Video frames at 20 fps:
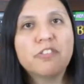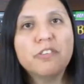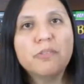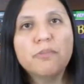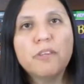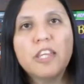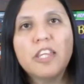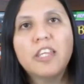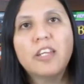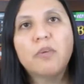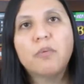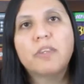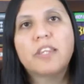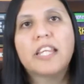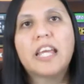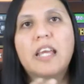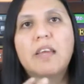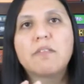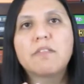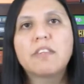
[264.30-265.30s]
familiar with
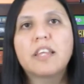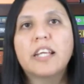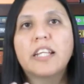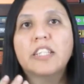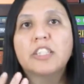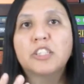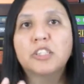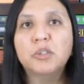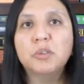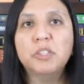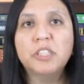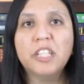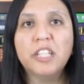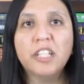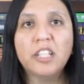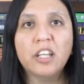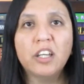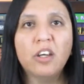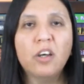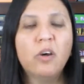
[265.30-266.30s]
games like Sushi
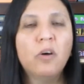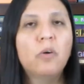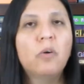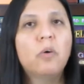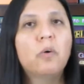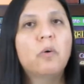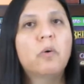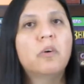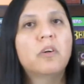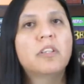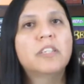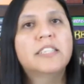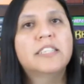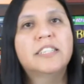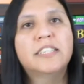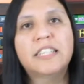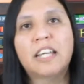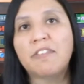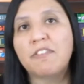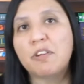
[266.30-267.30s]
Go or
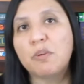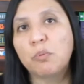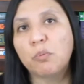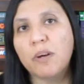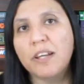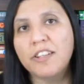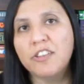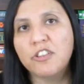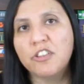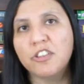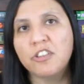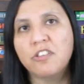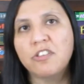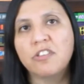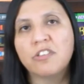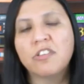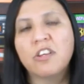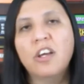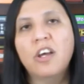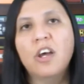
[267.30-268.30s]
Seven
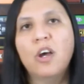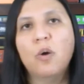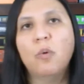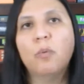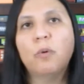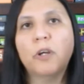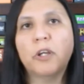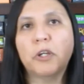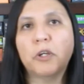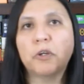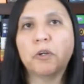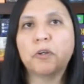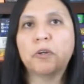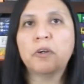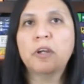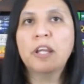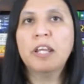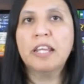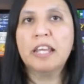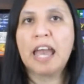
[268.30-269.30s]
Wonders, where
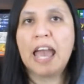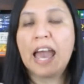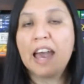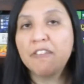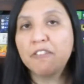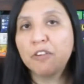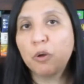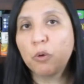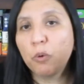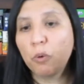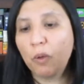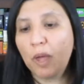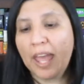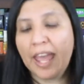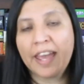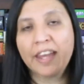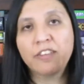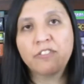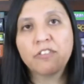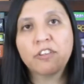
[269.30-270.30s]
you have a whole
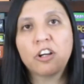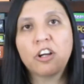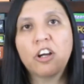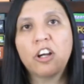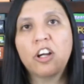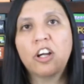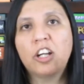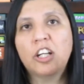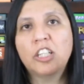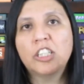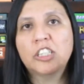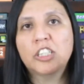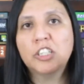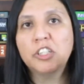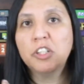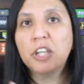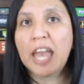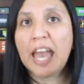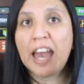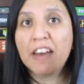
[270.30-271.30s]
hand of cards,
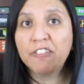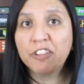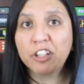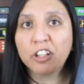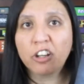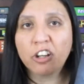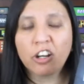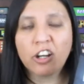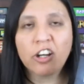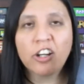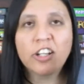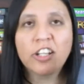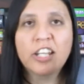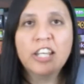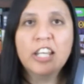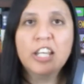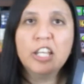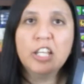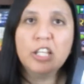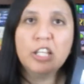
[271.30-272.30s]
you have a card,
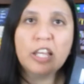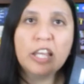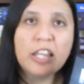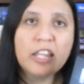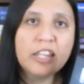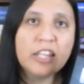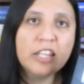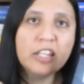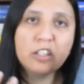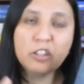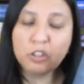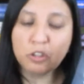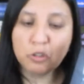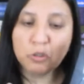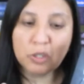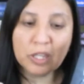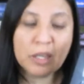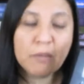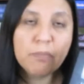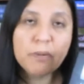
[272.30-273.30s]
and then
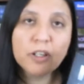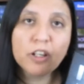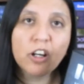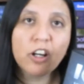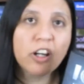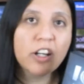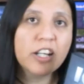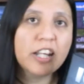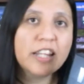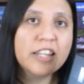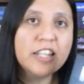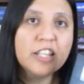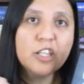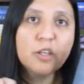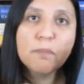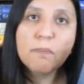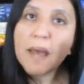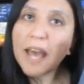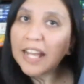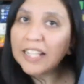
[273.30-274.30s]
you keep a card, and then
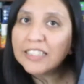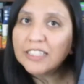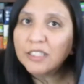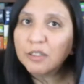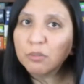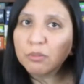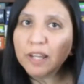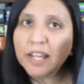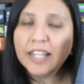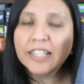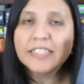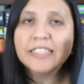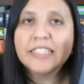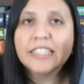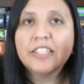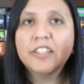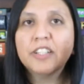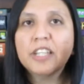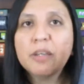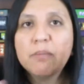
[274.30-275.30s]
you pass the rest,
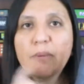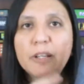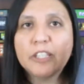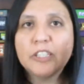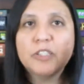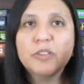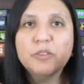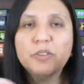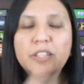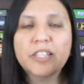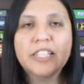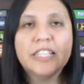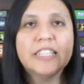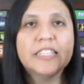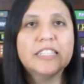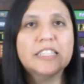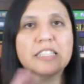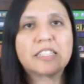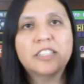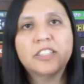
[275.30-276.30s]
and you keep on doing
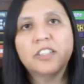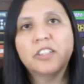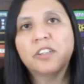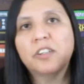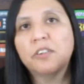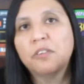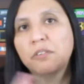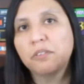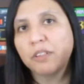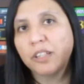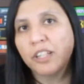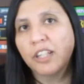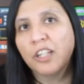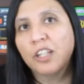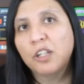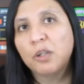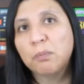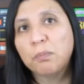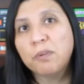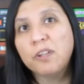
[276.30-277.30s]
this until
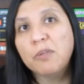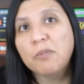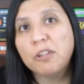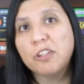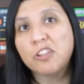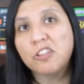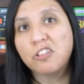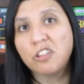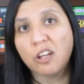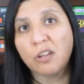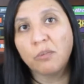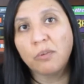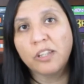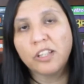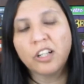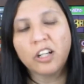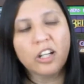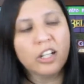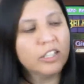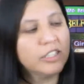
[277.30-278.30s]
you're pretty much done
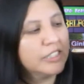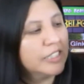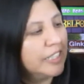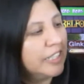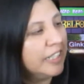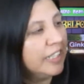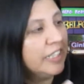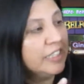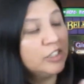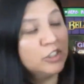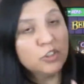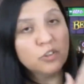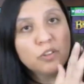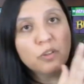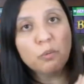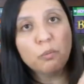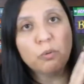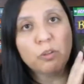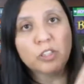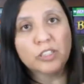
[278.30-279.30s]
with cards. It sort
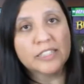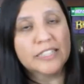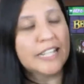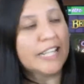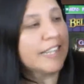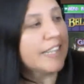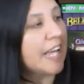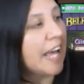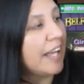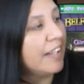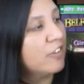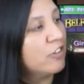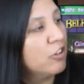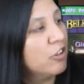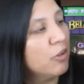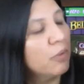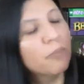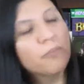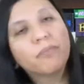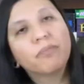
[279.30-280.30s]
of works like that
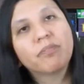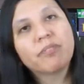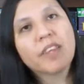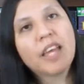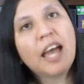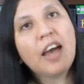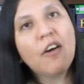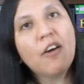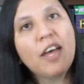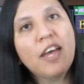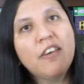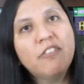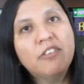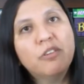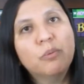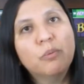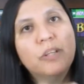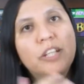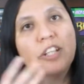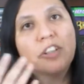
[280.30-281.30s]
too.
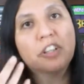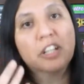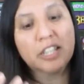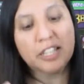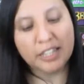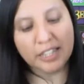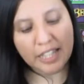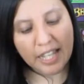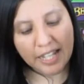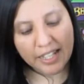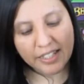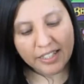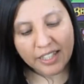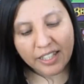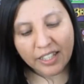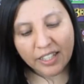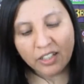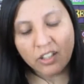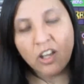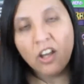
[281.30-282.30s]
However, what you're
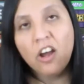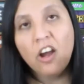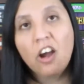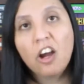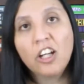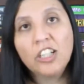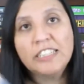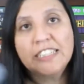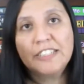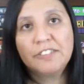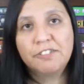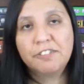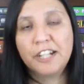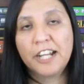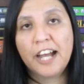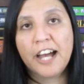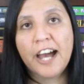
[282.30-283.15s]
collecting are different